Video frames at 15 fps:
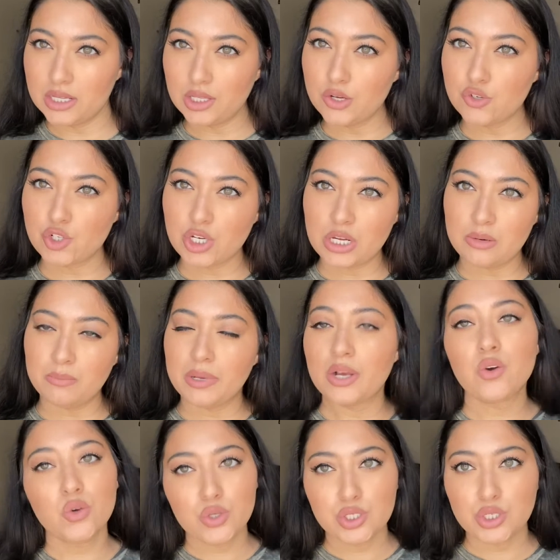lotion, but
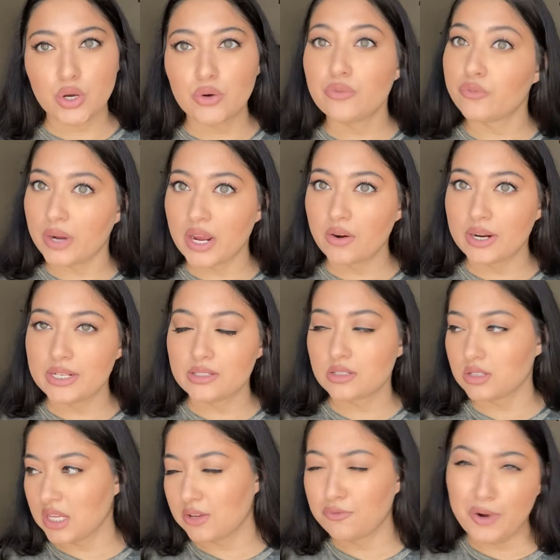also fragrance,
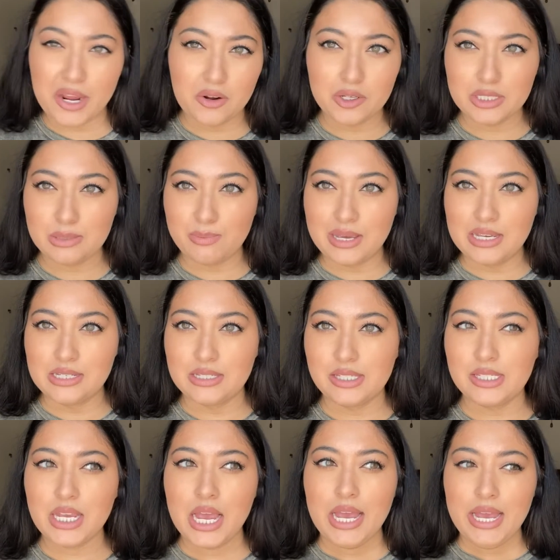so like fragrance
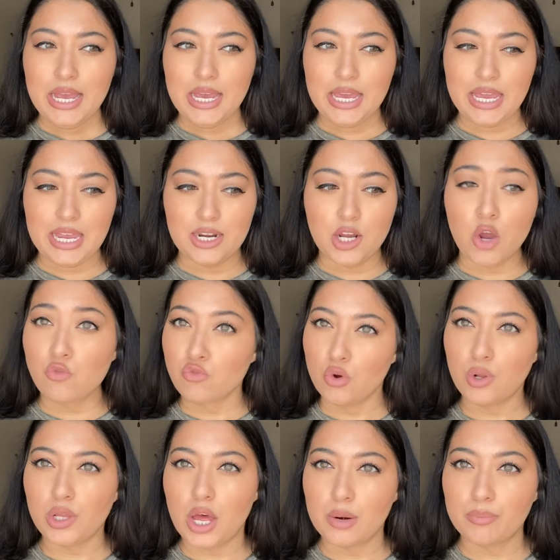mists and a
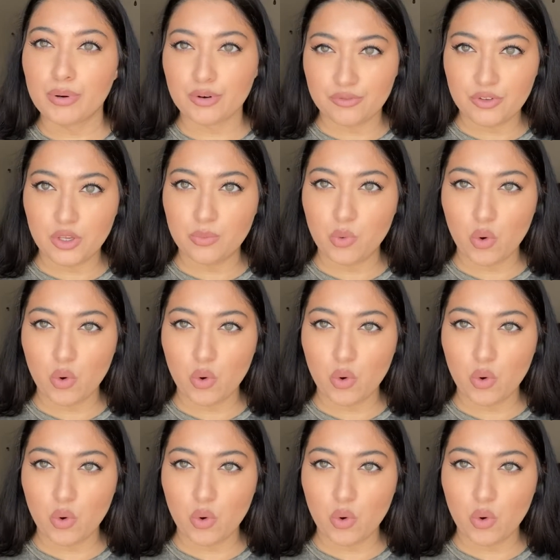roll-on perfume